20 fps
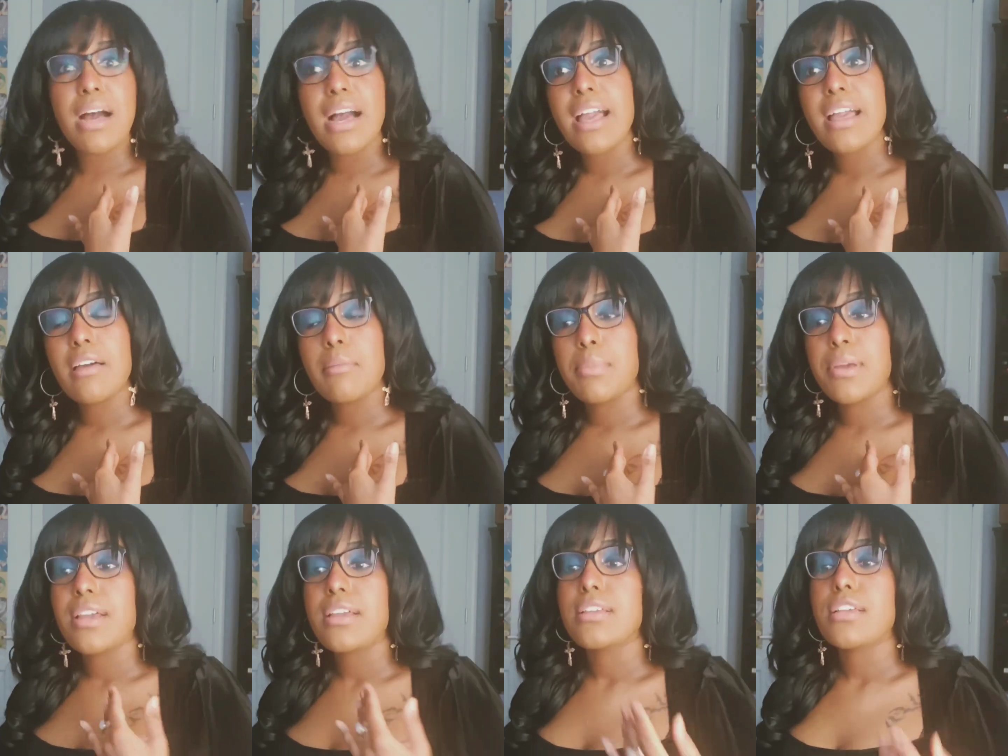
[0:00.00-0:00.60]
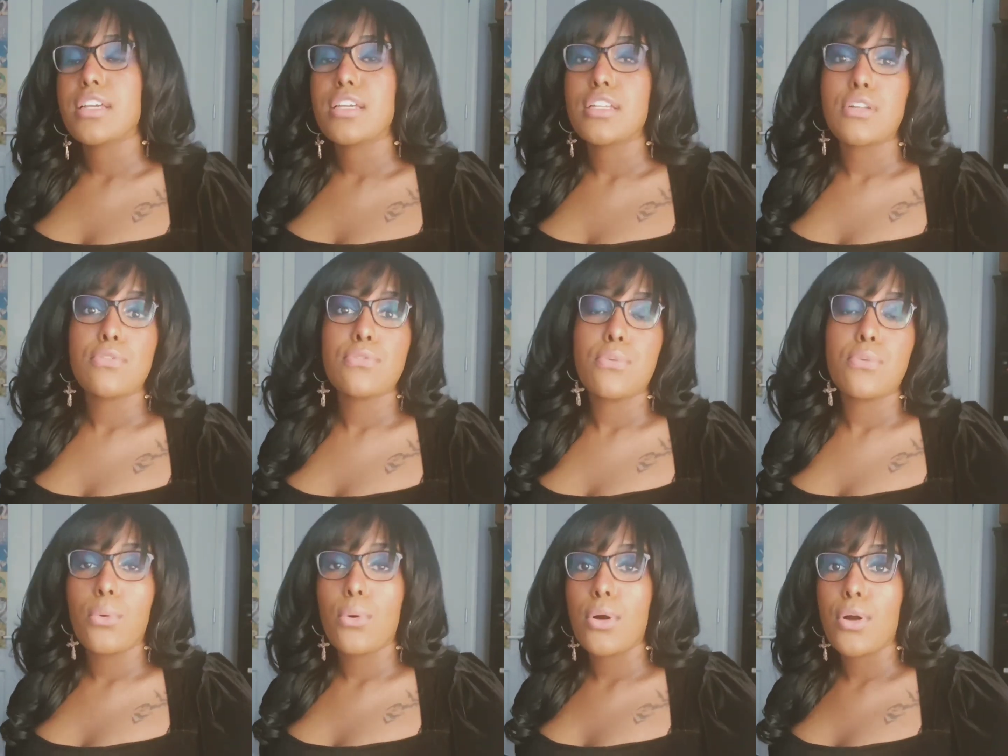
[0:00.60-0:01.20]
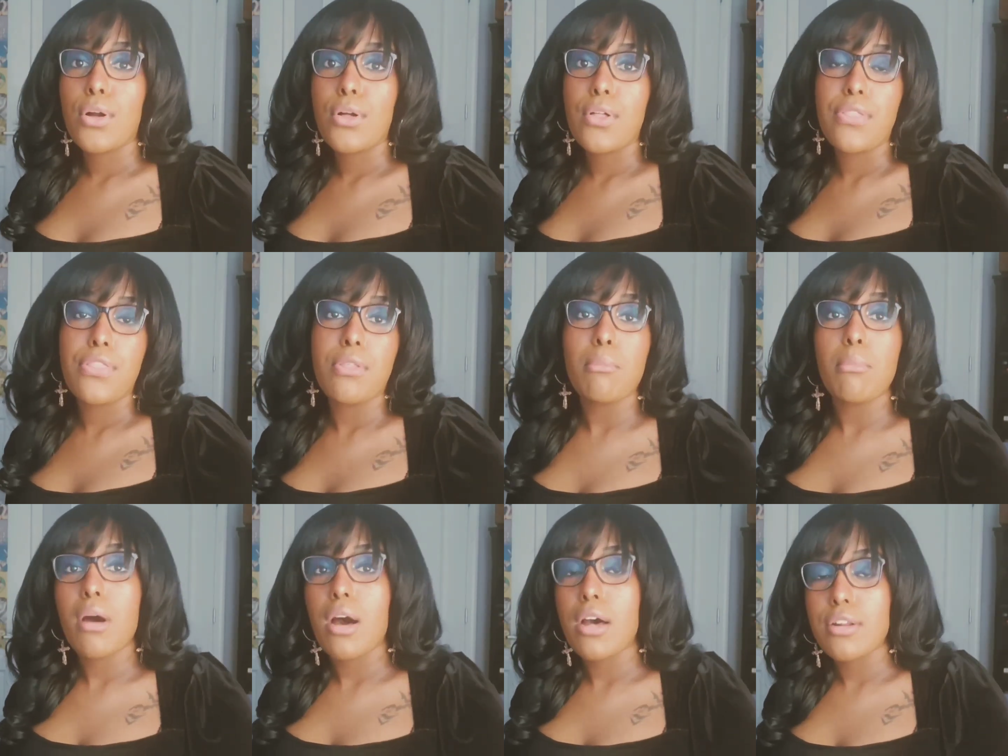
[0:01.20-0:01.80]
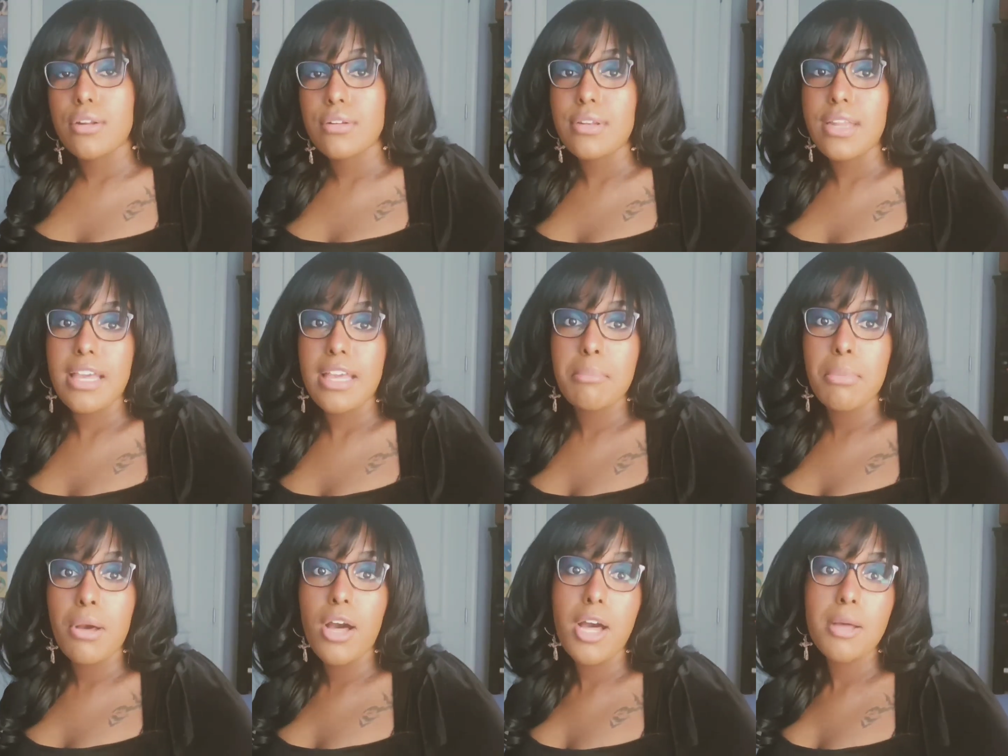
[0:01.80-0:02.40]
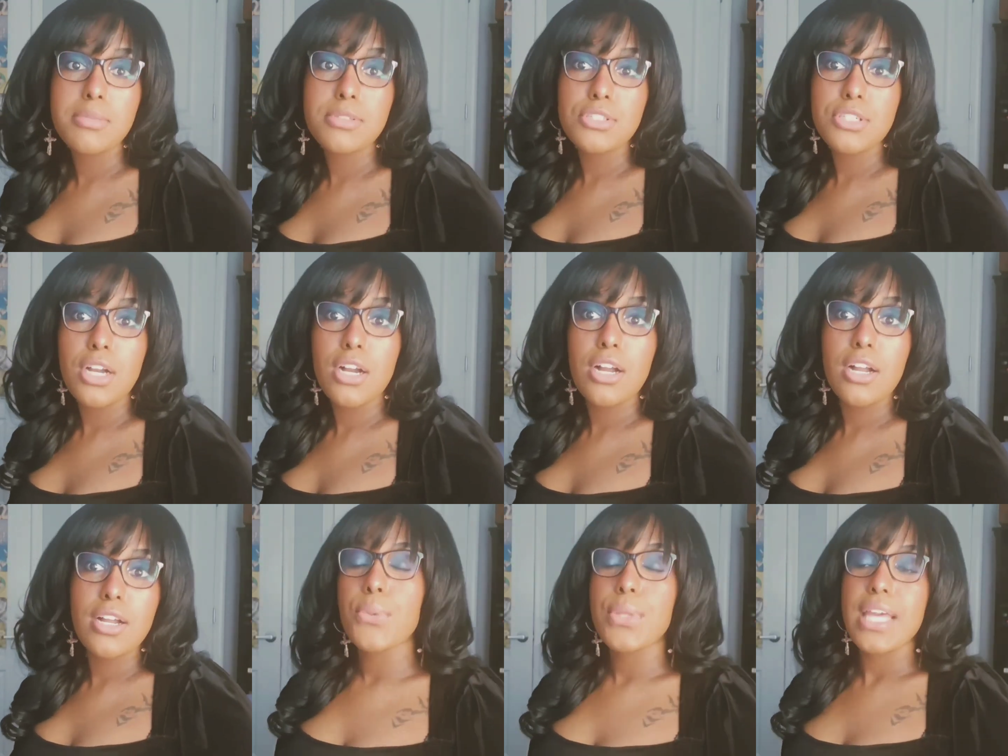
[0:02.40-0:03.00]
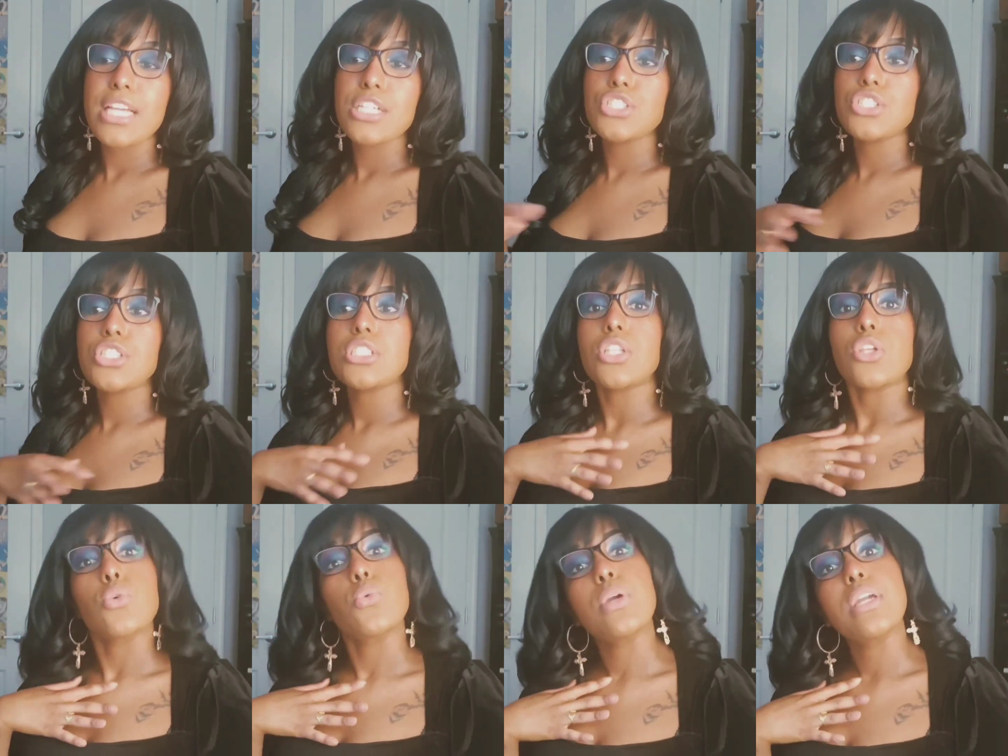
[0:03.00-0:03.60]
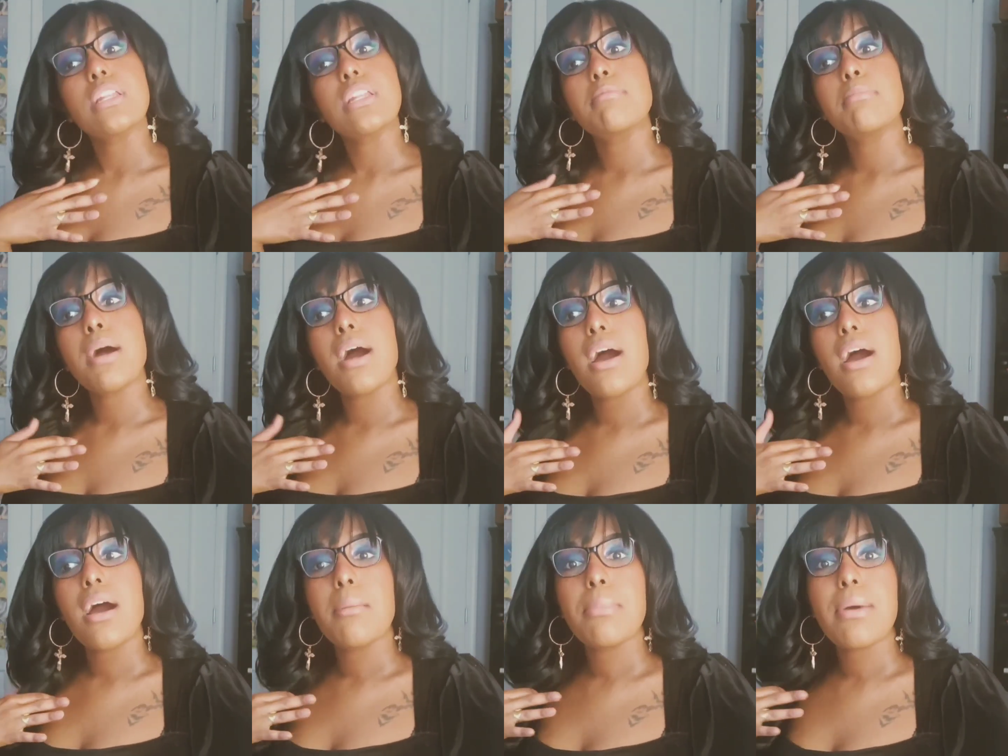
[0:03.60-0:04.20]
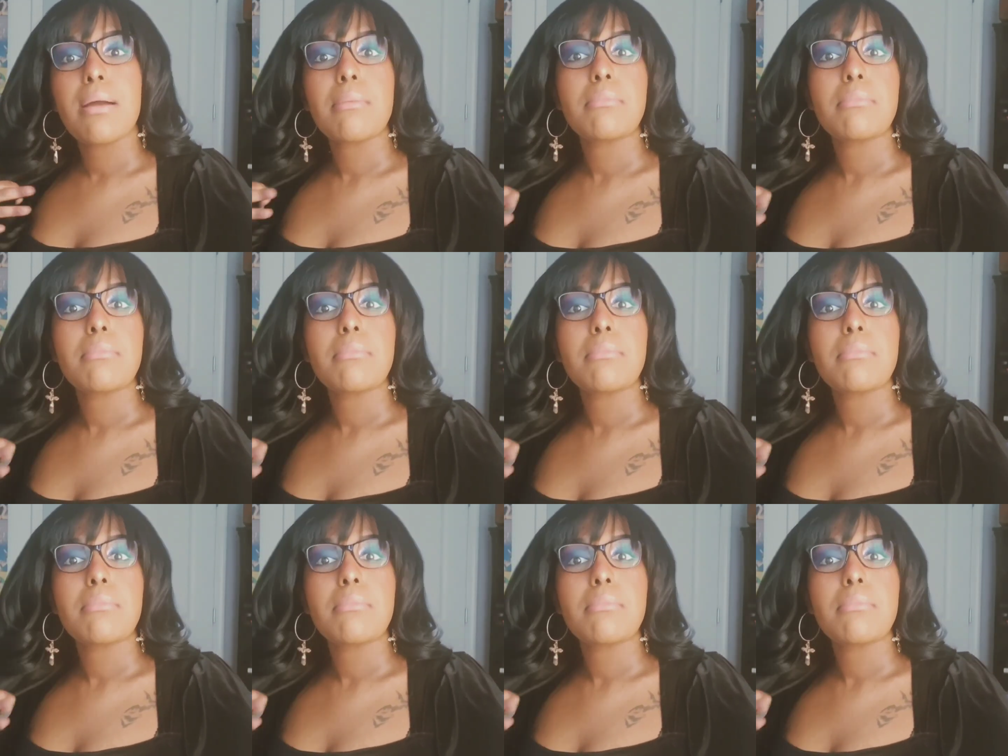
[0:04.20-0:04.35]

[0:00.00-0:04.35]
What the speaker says: in my opinion, for the modern day pop star. Okay, she's the queen of pop.